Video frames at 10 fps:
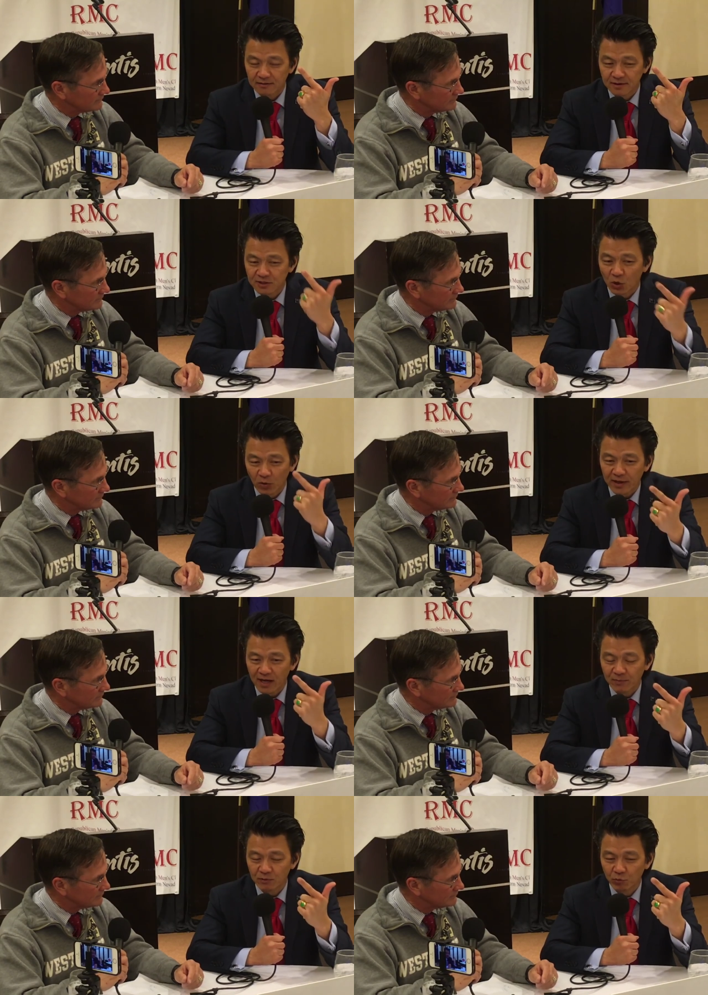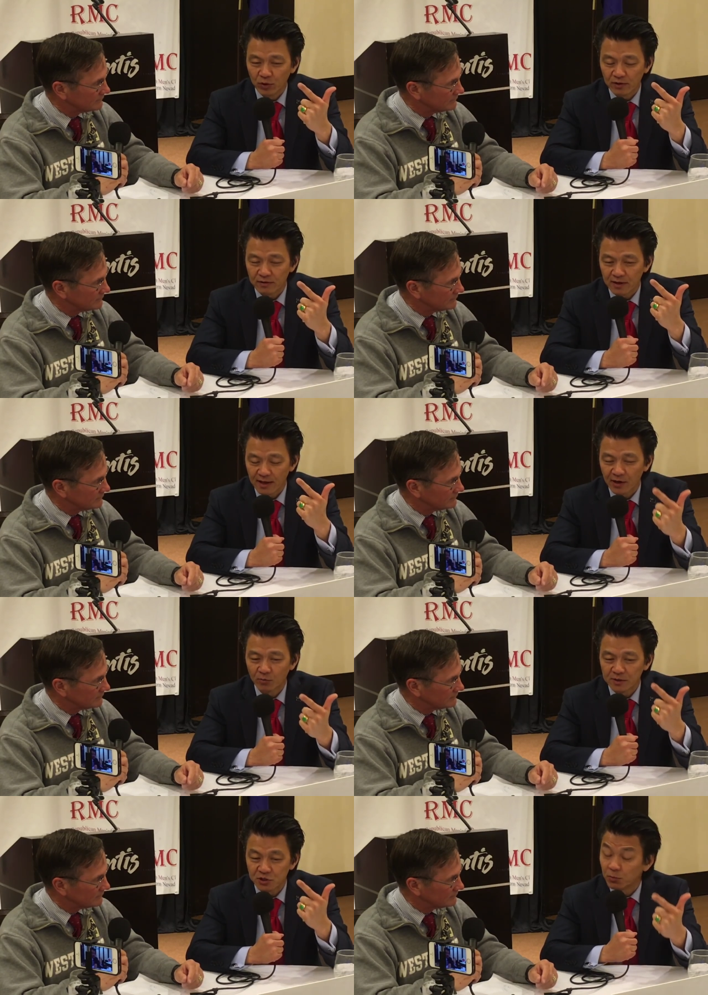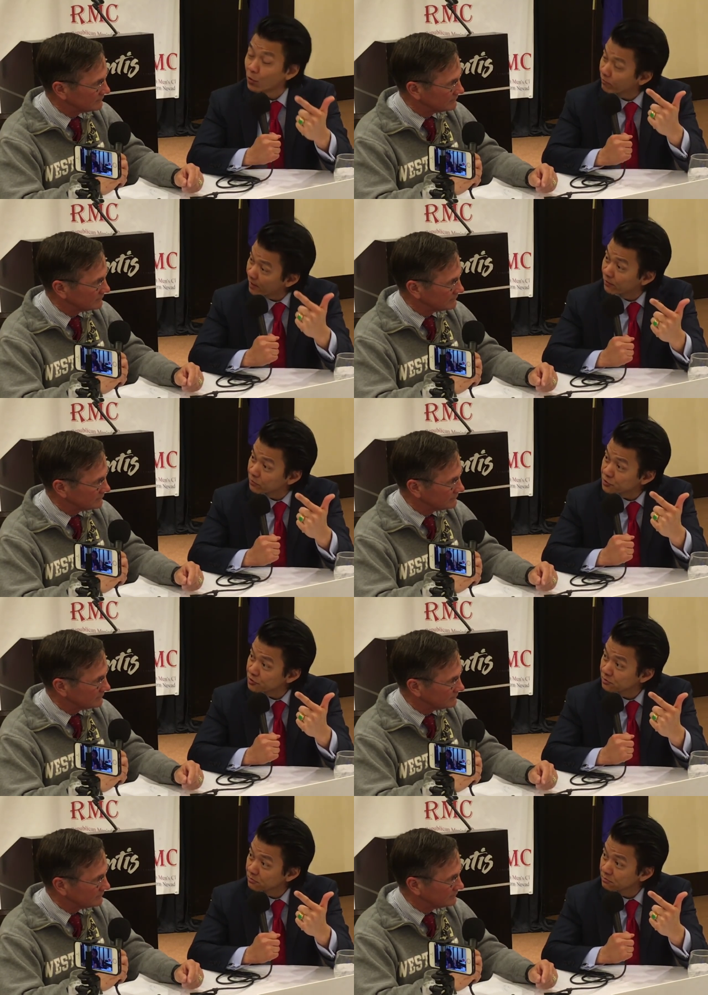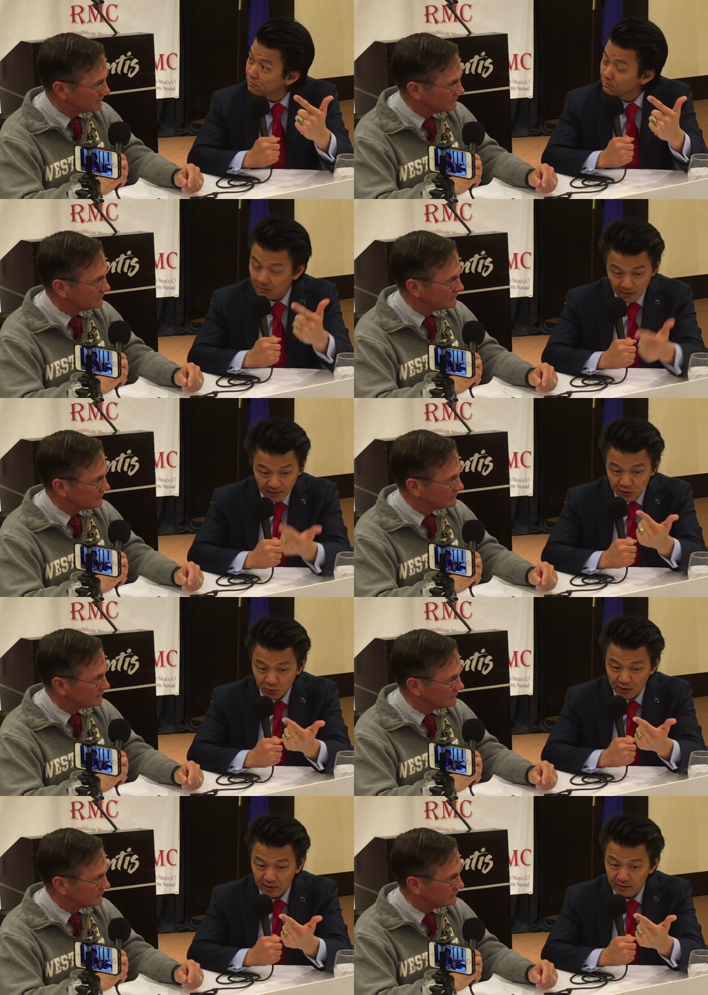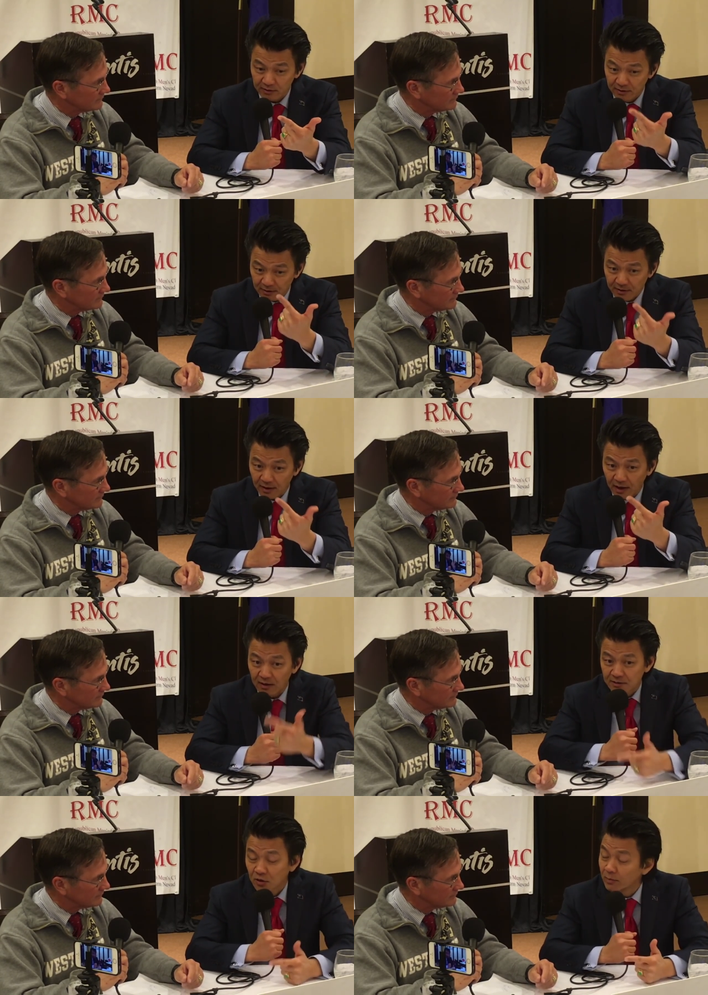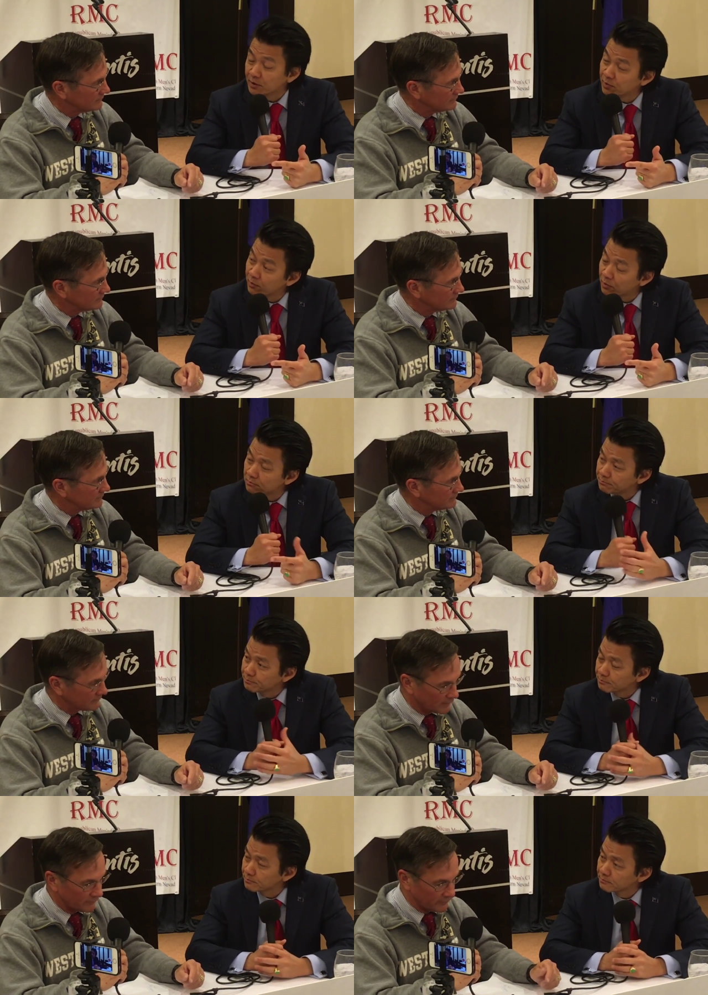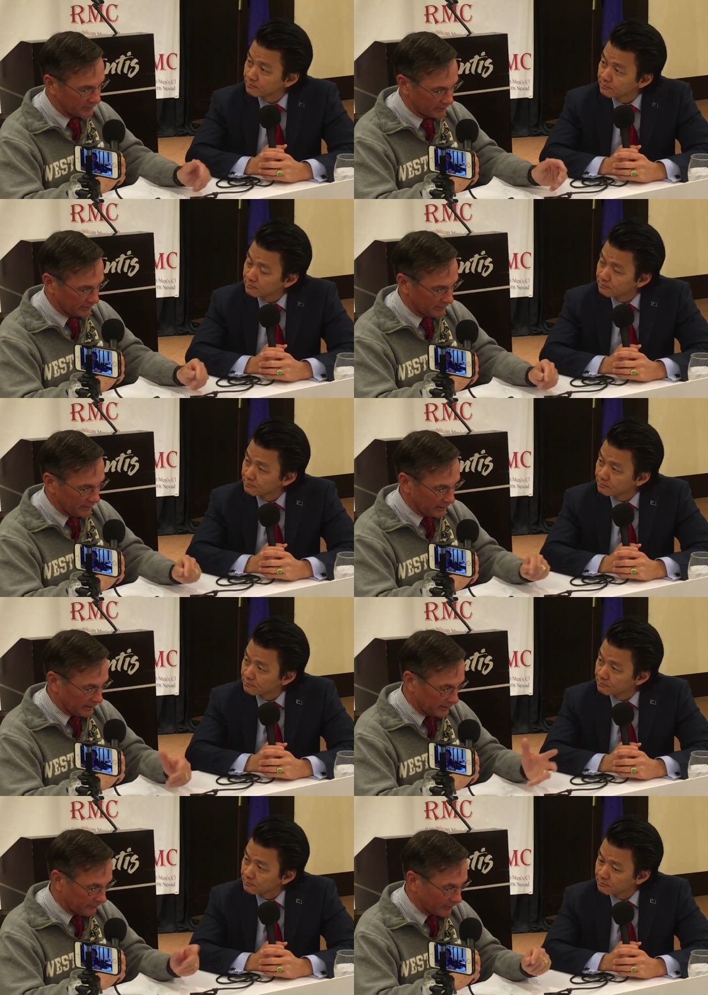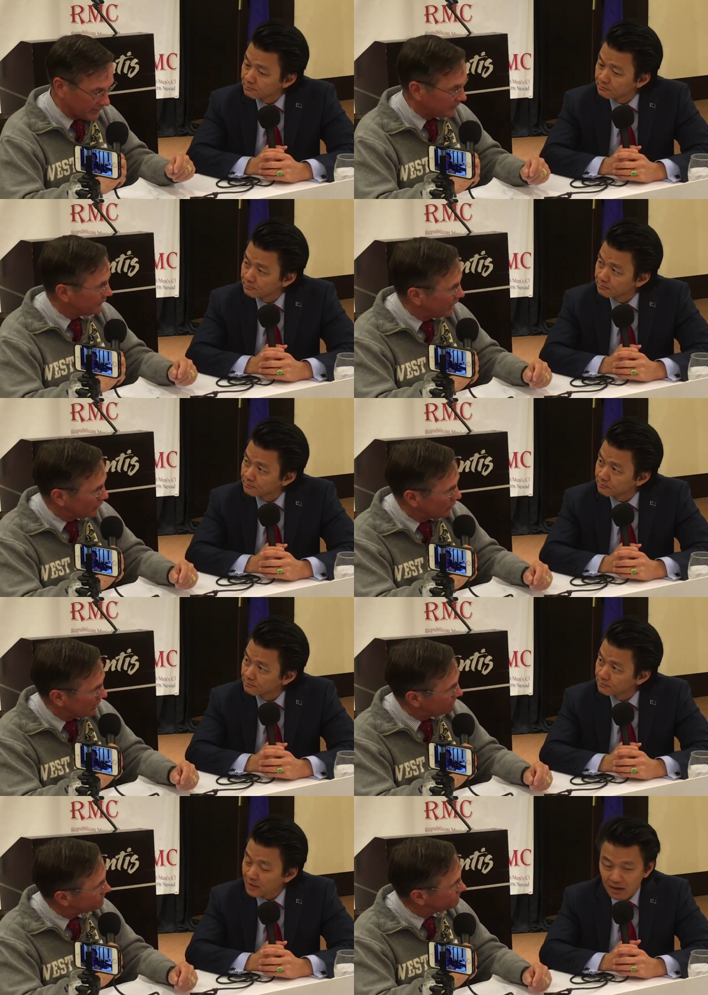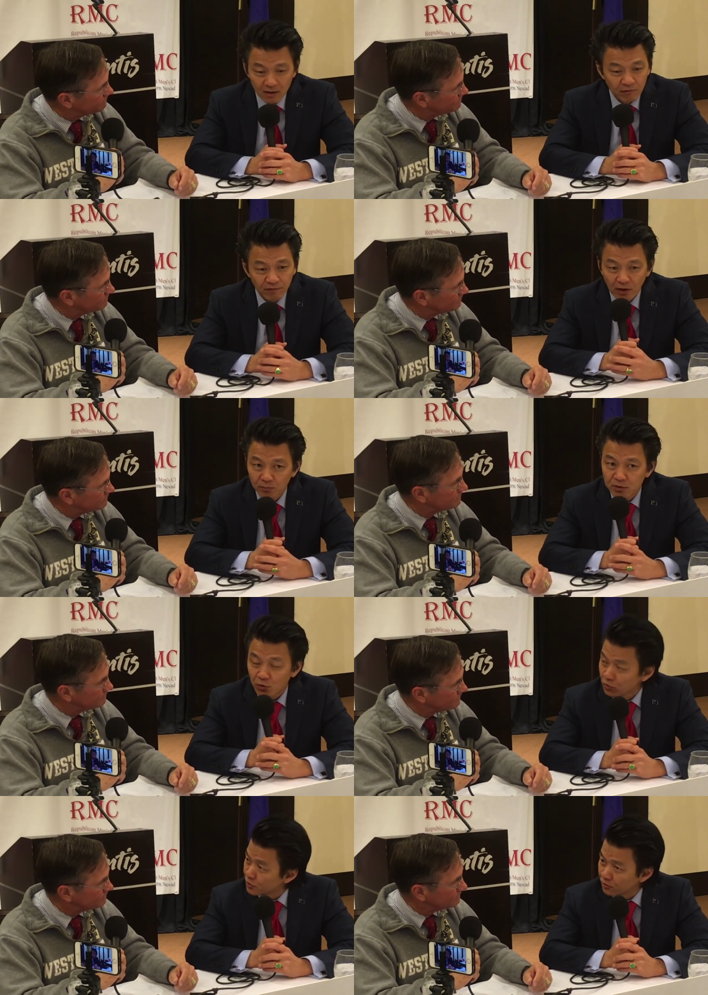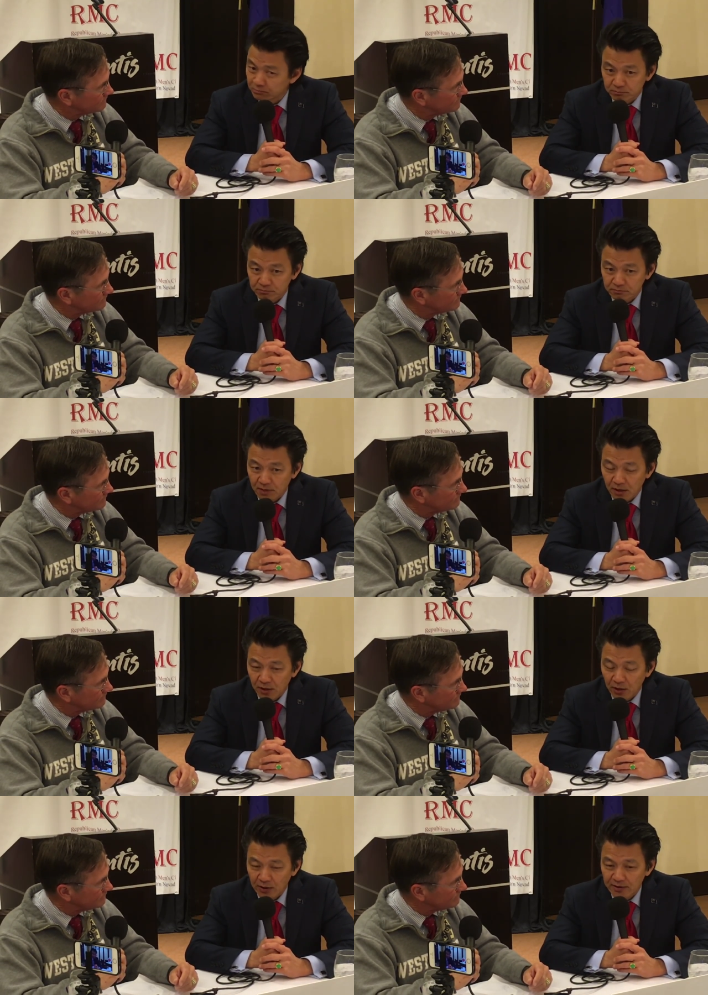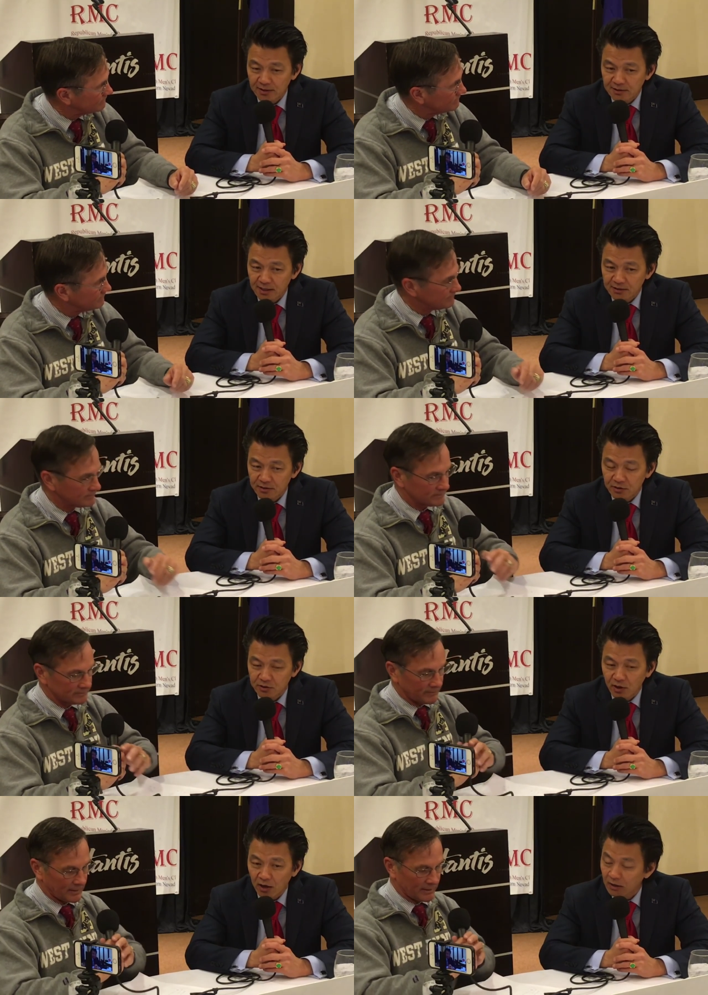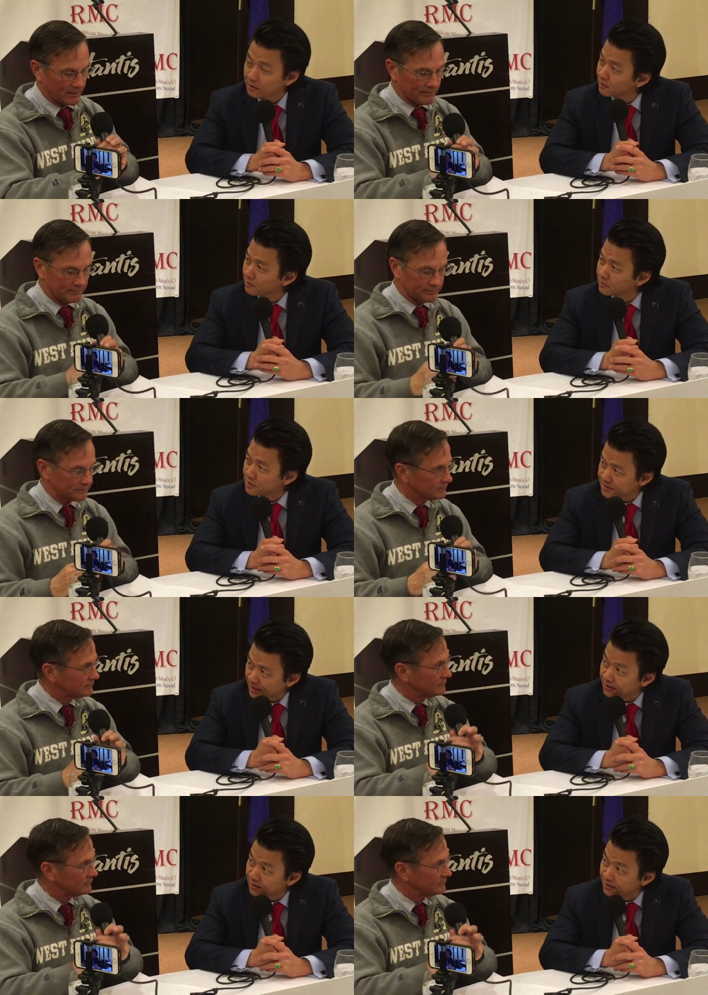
Speaker 1: things only happen with the help and support of others. And that's why it's all about the people.
Speaker 2: Very good. And then finally, follow up. Follow up is crucial.
Speaker 1: You know, I think it's easy to talk, to say